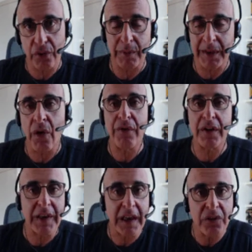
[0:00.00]
and over
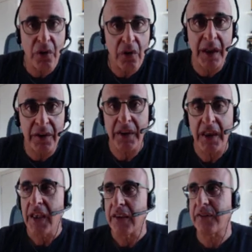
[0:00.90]
ten dollars,
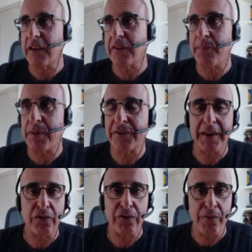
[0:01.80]
sixty
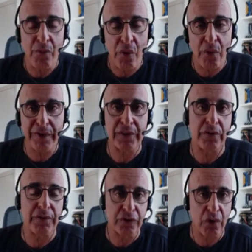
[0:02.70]
percent of the movement
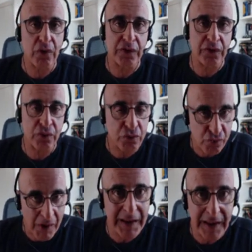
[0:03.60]
of the stock that you're
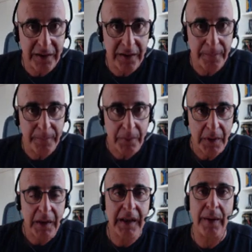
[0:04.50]
trading
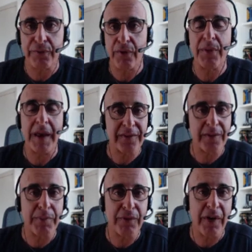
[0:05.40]
comes from the S and
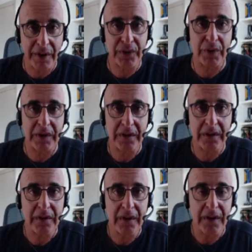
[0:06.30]
P five hundred.
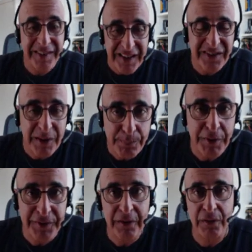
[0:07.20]
sixty
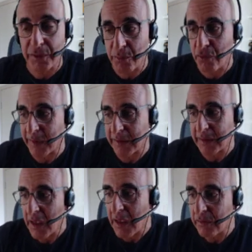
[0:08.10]
percent of the movement.
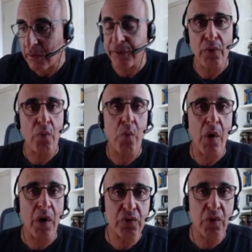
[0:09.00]
So if you
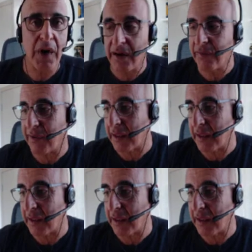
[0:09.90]
want to have a